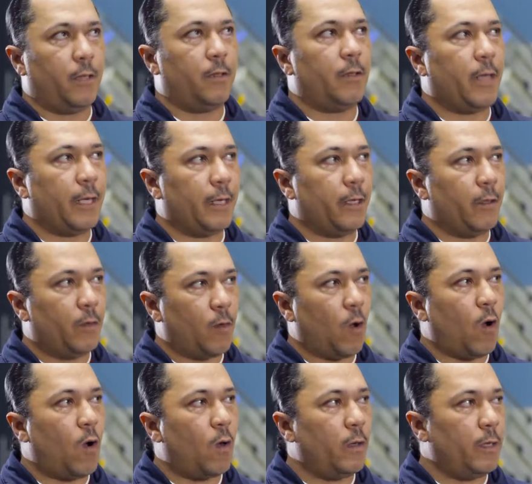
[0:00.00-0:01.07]
It's like an
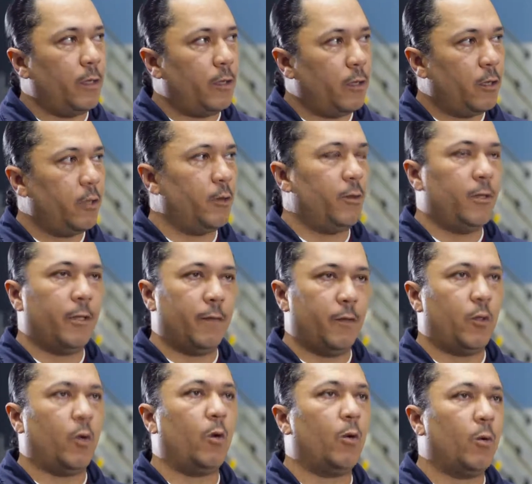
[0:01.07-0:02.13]
all-inclusive
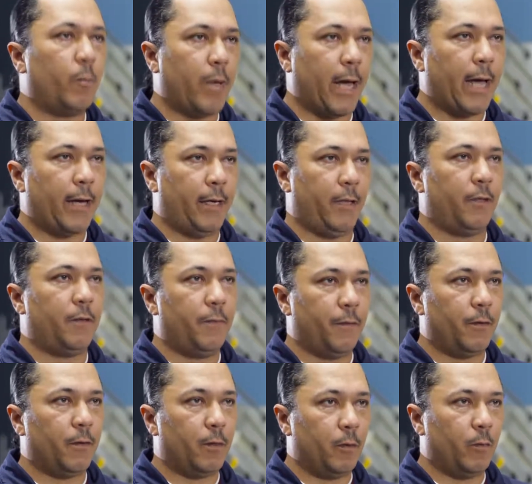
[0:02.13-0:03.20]
total package
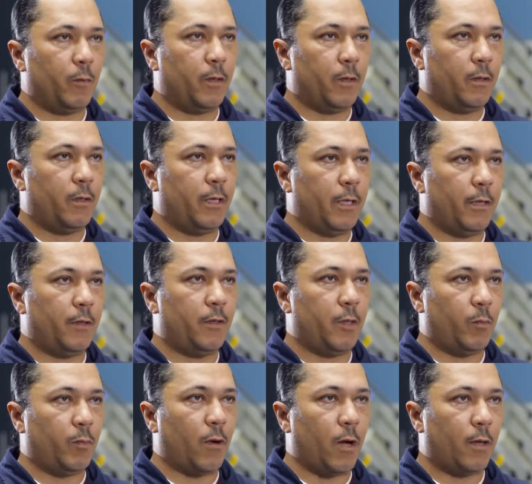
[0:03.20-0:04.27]
feeling with the
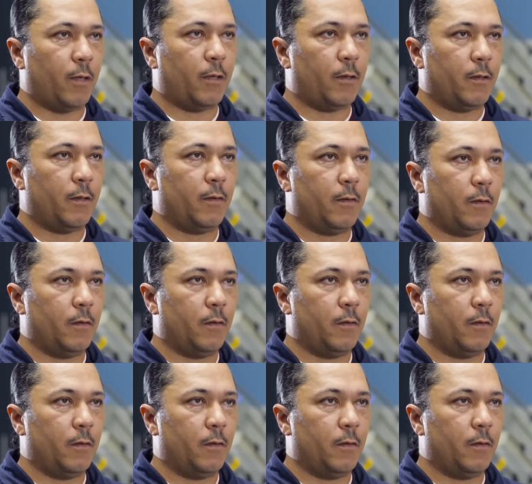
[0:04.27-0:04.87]
NEC products.